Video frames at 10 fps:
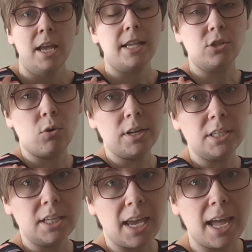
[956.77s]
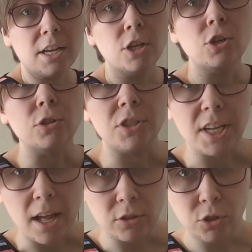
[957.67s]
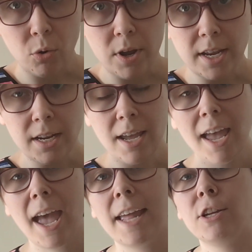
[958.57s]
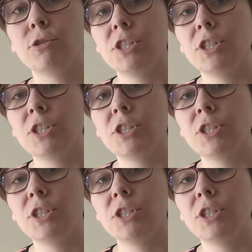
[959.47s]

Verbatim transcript: is going to get your deltoid and your